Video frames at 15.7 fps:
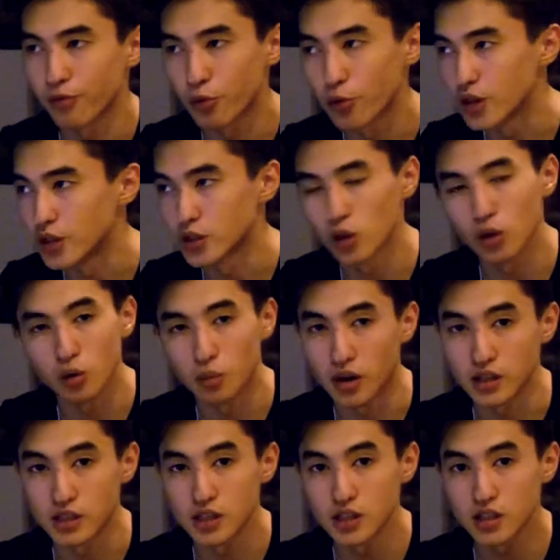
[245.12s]
3 solar
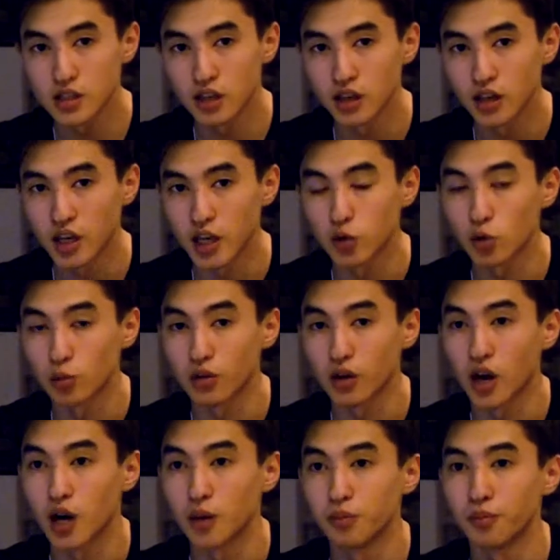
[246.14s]
masses, it will
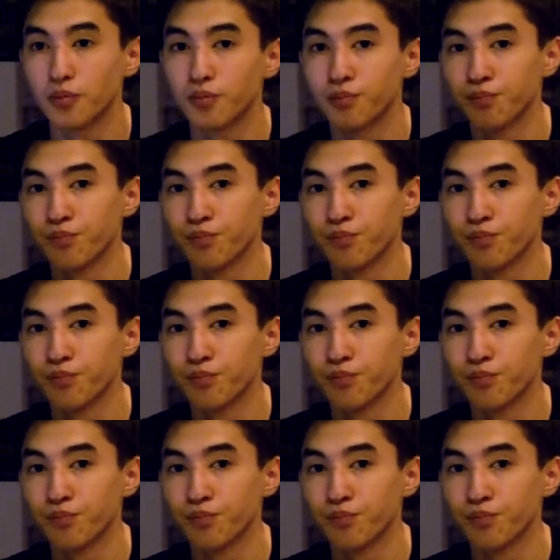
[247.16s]
become